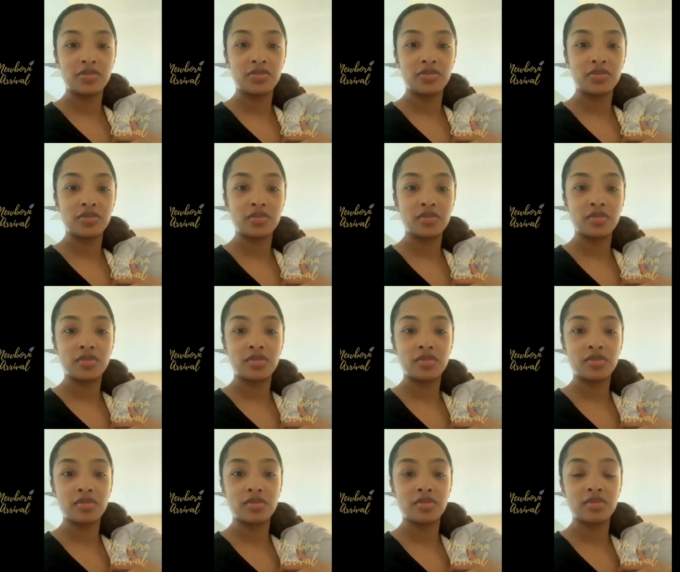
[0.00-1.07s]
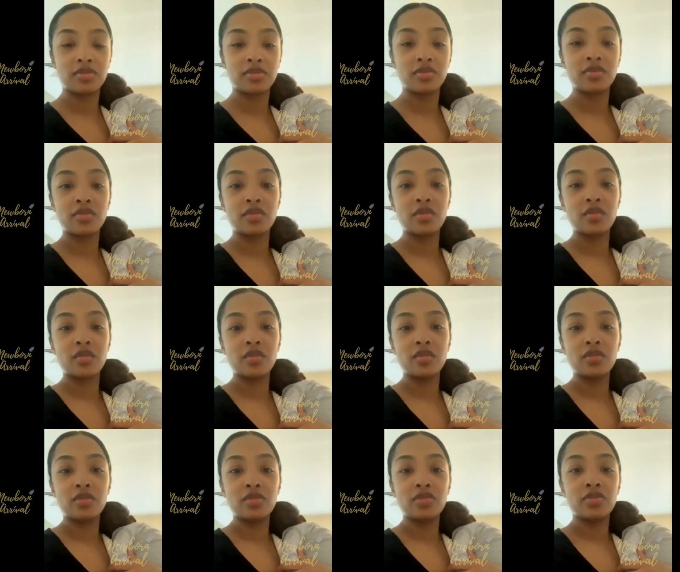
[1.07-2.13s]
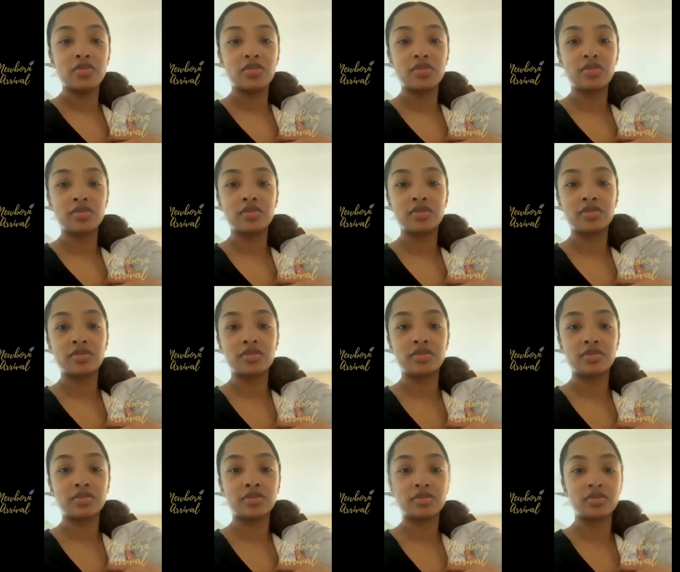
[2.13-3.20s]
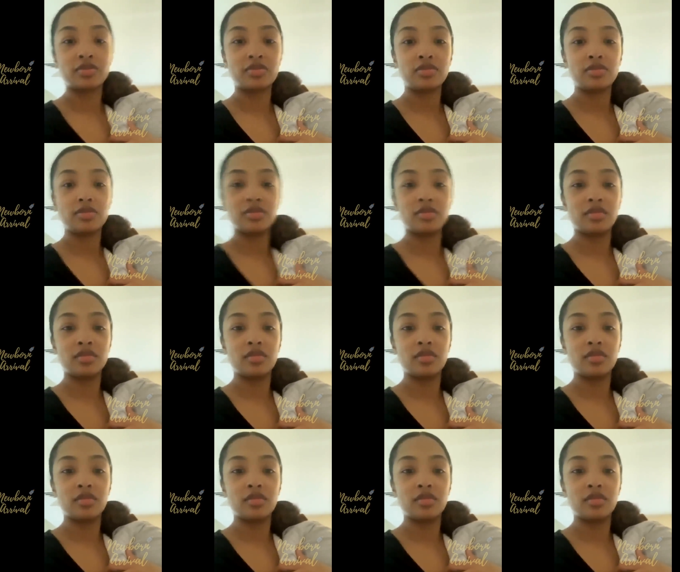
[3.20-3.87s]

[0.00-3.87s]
(no one is talking)